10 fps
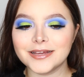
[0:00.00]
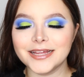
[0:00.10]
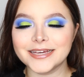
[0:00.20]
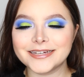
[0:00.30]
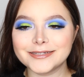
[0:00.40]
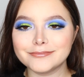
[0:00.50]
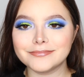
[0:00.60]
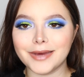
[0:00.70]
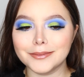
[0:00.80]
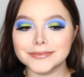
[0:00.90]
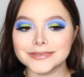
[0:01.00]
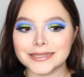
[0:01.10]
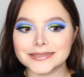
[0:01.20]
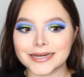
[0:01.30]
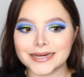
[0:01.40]
Like, I'm
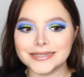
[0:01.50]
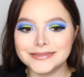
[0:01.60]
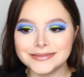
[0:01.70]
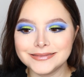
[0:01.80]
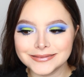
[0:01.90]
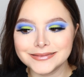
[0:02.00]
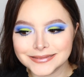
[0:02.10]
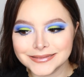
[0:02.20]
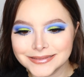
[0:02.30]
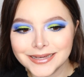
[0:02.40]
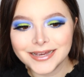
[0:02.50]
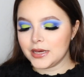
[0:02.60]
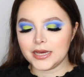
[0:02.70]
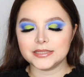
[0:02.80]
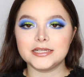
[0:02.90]
so sorry.
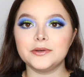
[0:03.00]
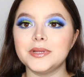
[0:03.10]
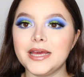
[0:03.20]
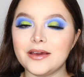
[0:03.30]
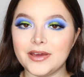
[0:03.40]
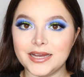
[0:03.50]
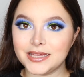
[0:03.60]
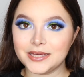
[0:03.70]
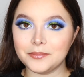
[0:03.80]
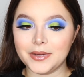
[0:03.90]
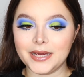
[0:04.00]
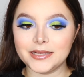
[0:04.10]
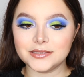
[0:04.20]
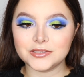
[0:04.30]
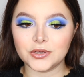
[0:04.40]
I didn't really have anything in
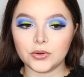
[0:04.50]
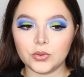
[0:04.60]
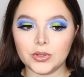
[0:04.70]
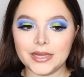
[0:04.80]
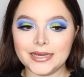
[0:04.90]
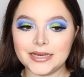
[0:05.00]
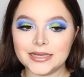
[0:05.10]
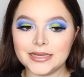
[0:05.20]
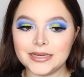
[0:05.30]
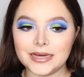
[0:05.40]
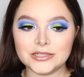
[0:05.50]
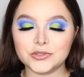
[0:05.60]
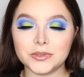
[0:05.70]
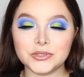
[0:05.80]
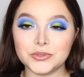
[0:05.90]
mind, so like I just
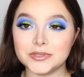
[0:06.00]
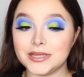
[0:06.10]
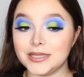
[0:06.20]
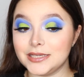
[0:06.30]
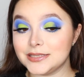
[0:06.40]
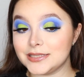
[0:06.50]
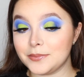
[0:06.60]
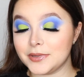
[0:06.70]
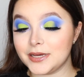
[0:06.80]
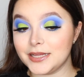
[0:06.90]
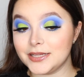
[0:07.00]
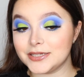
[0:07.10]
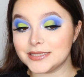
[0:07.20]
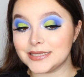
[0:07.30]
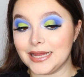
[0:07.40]
wanted to use these type of
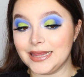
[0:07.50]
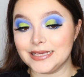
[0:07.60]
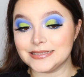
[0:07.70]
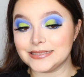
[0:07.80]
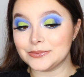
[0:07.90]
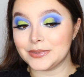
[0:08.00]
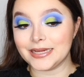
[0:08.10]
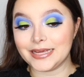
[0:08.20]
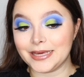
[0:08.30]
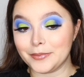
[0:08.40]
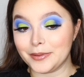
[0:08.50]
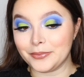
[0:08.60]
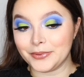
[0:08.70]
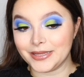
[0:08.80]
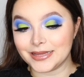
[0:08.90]
colors, and this is what I came up
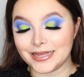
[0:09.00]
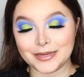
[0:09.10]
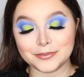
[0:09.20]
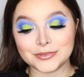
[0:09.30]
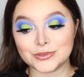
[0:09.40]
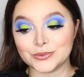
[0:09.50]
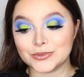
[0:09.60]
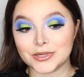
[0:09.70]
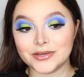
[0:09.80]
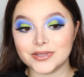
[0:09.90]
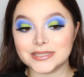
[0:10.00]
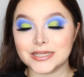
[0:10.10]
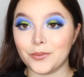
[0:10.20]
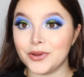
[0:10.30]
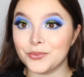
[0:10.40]
with. Like, I'm so sorry if it's
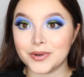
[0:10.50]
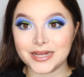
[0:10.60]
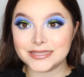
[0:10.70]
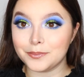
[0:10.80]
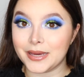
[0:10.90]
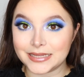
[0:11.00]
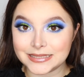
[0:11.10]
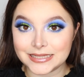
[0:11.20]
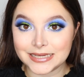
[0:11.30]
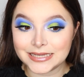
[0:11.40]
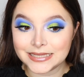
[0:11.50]
not what you were expecting,